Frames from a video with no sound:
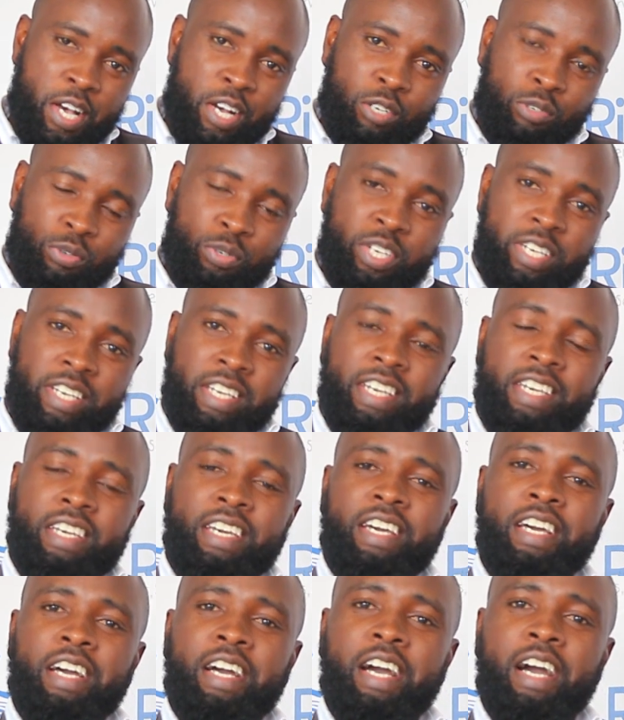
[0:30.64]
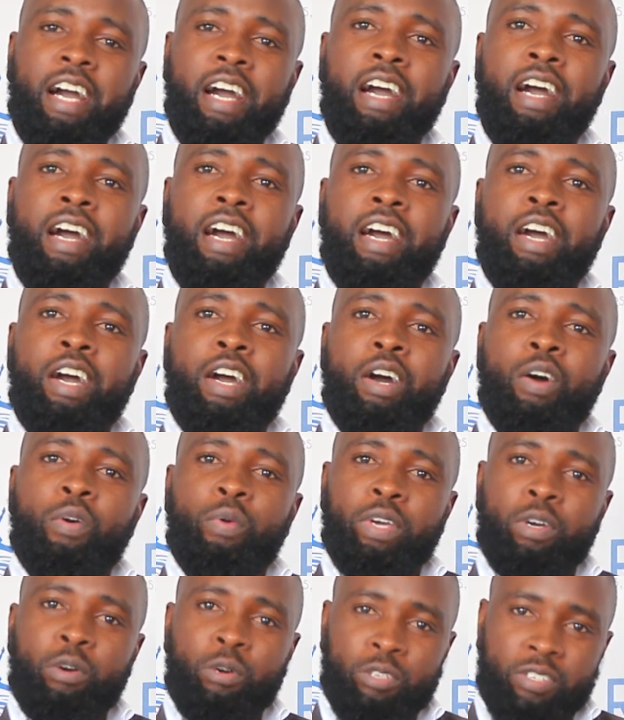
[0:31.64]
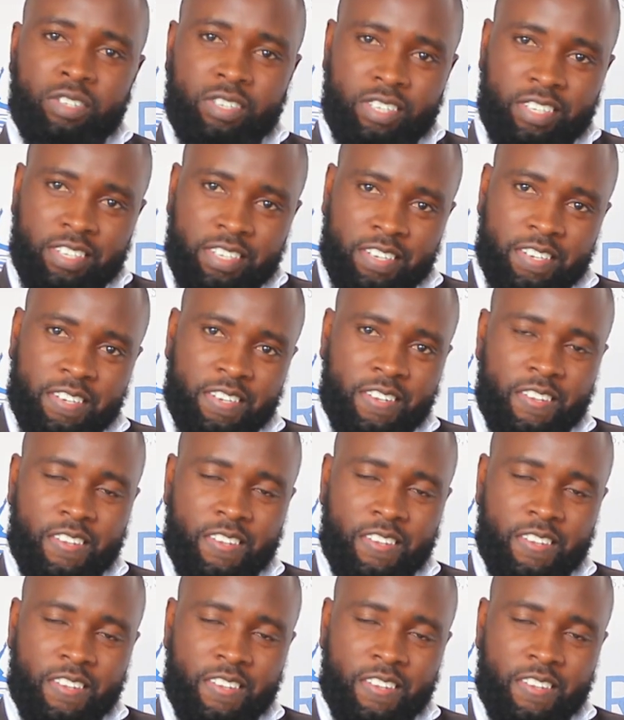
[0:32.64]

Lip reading: Today we host